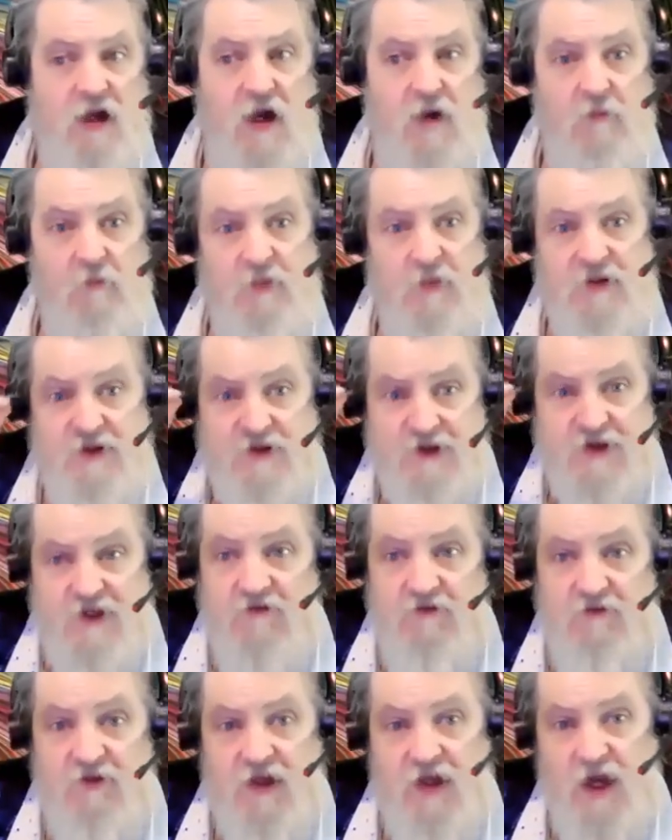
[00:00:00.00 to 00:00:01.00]
I'm
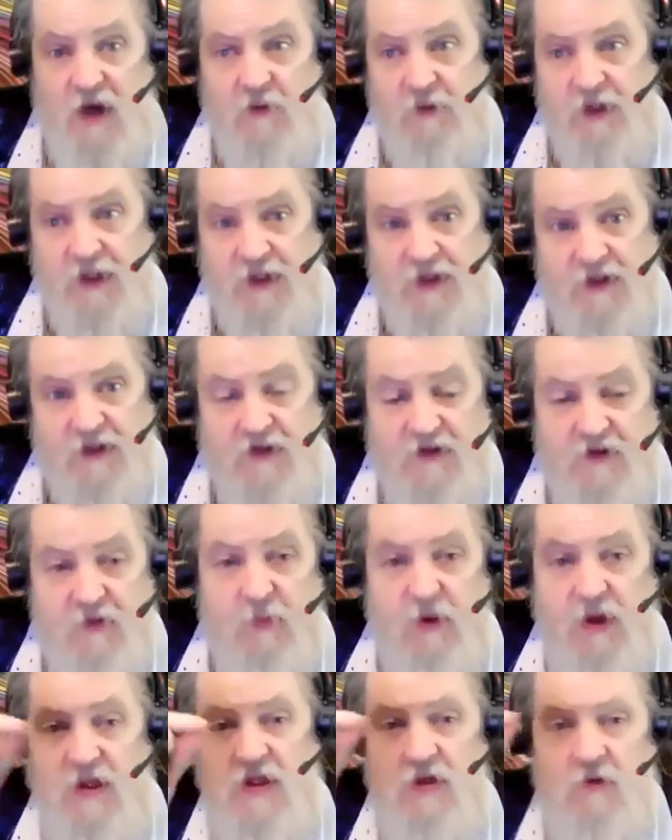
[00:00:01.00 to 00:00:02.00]
perceiving, I'm
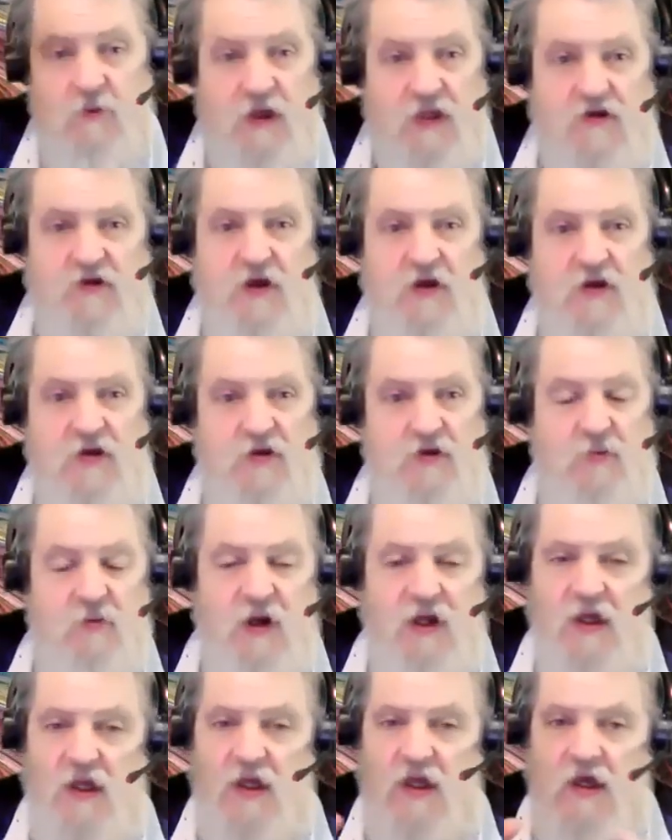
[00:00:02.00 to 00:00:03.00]
anticipating where it's going to
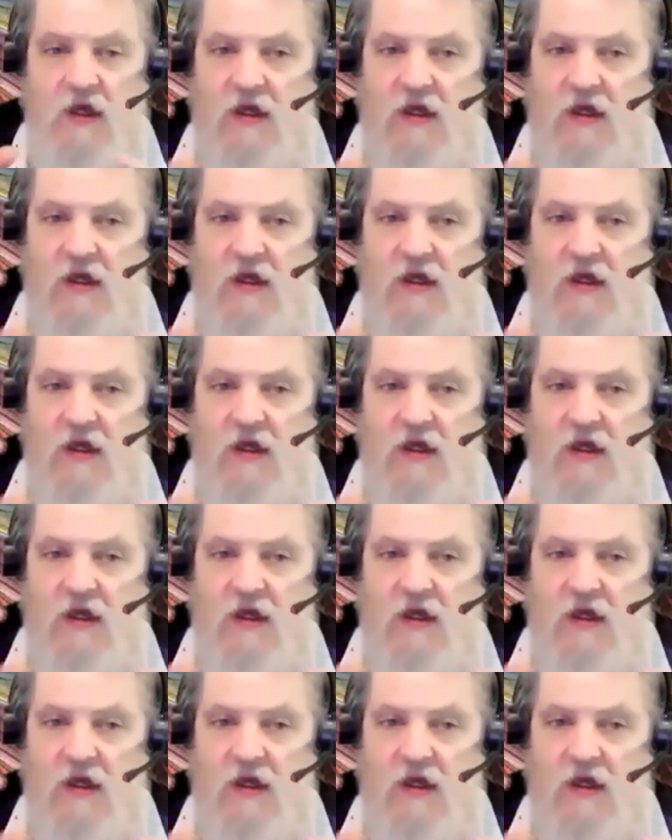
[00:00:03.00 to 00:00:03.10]
break.